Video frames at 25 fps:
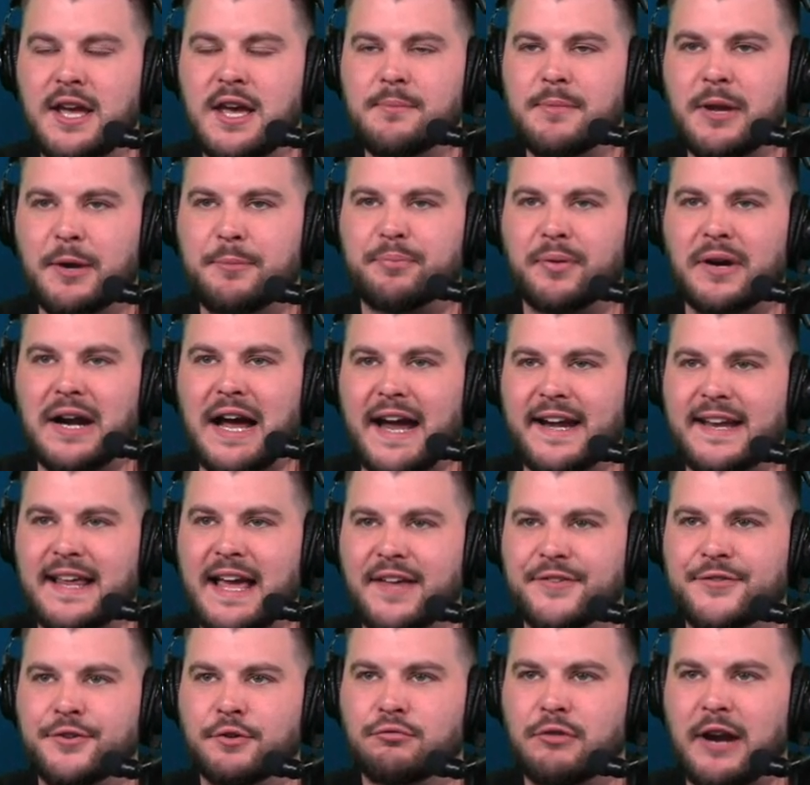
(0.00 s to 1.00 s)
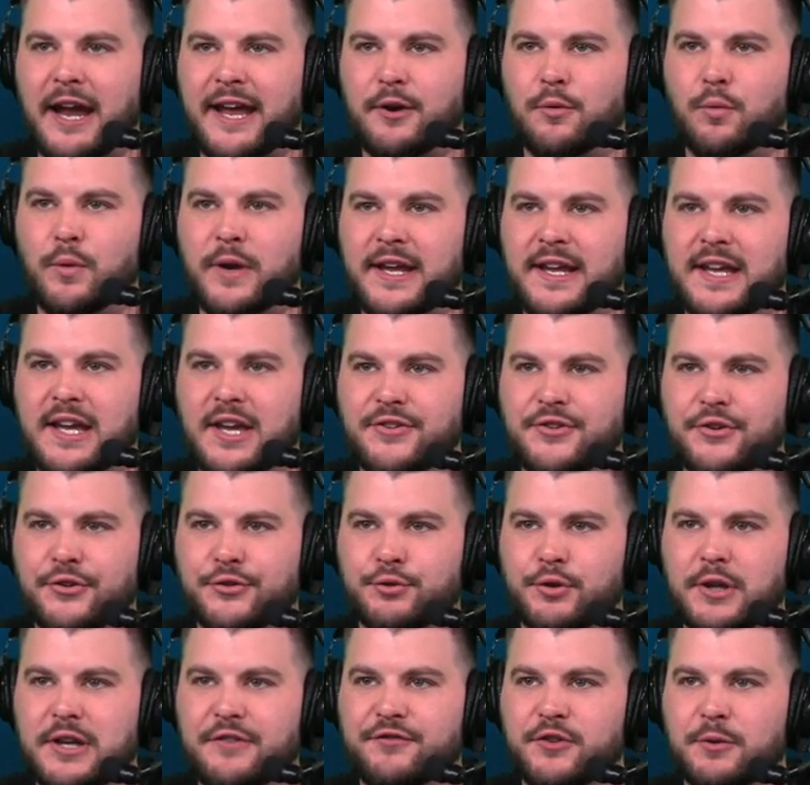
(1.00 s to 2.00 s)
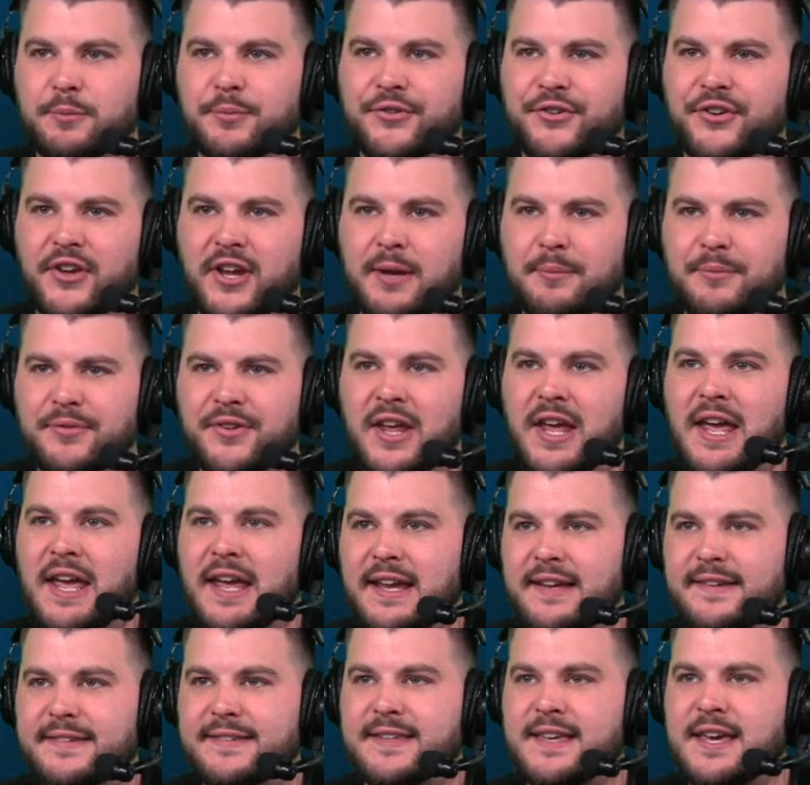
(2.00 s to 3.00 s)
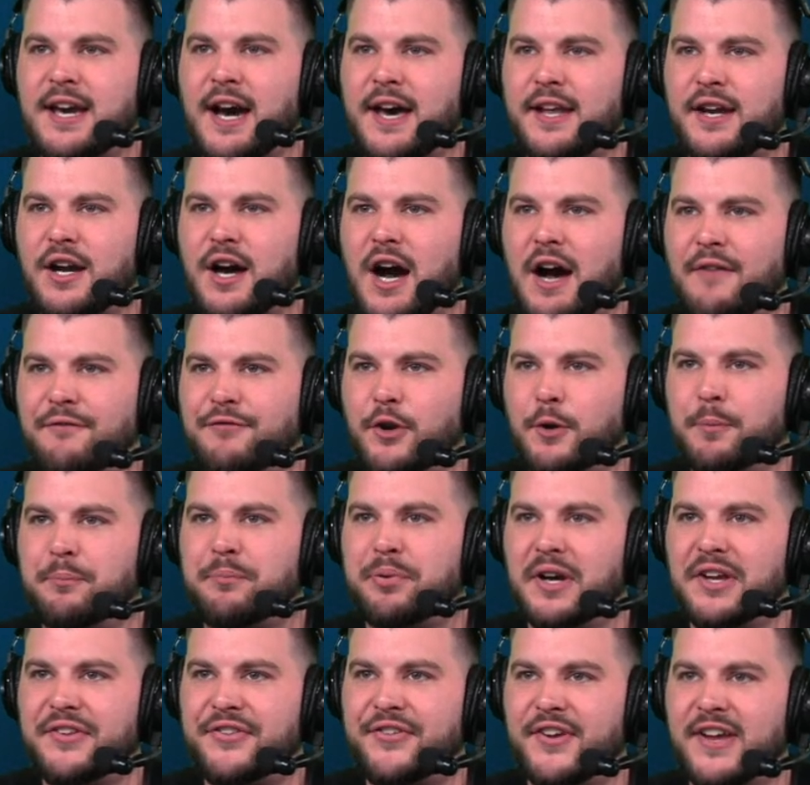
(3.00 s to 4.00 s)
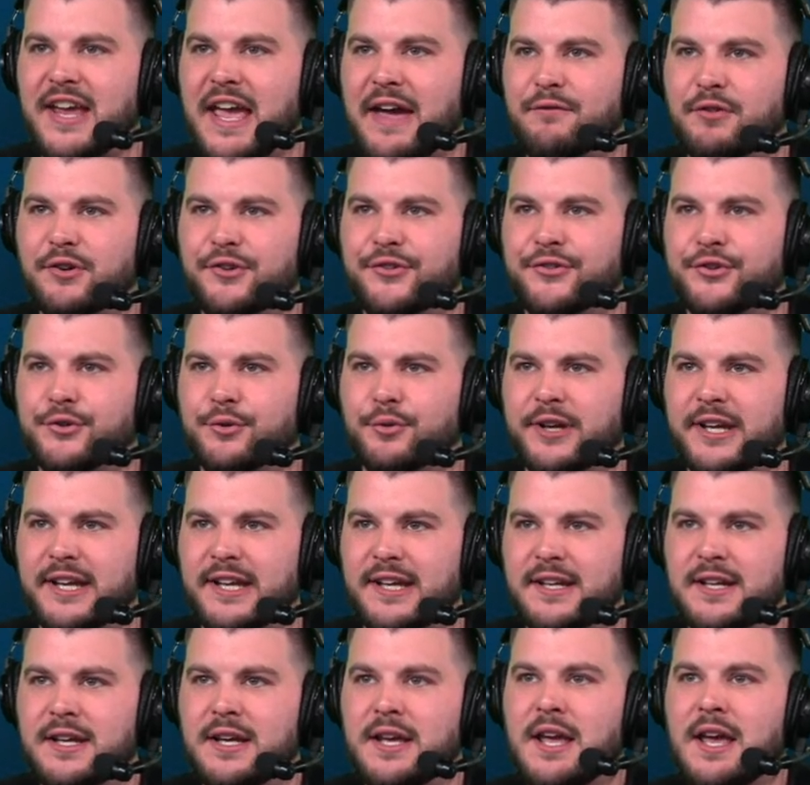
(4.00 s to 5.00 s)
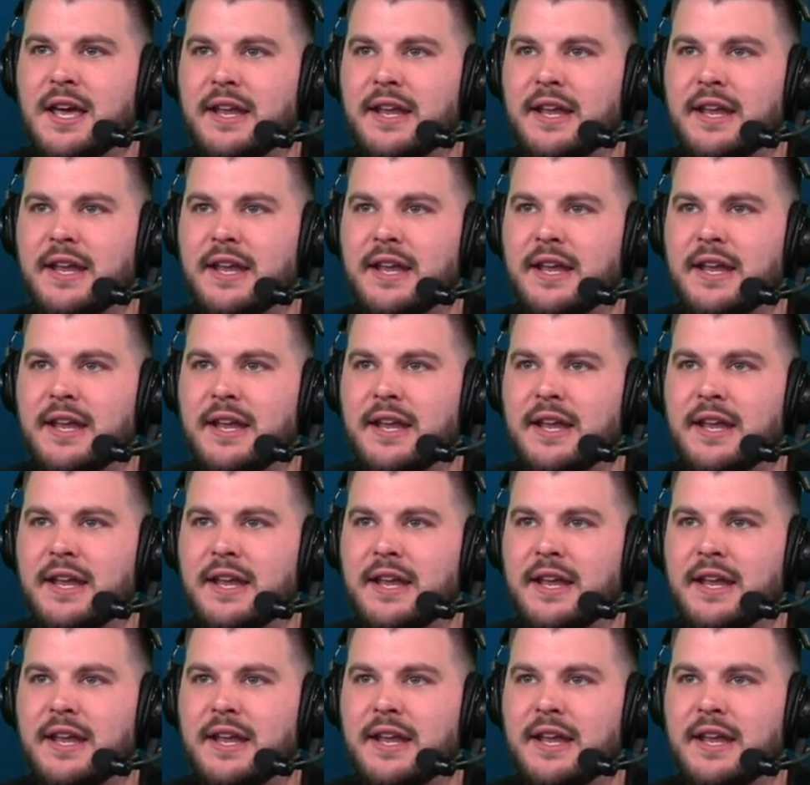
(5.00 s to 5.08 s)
McBride has it right wing. Gets a screen from Sims. He's cut off. They're blitzing every screen.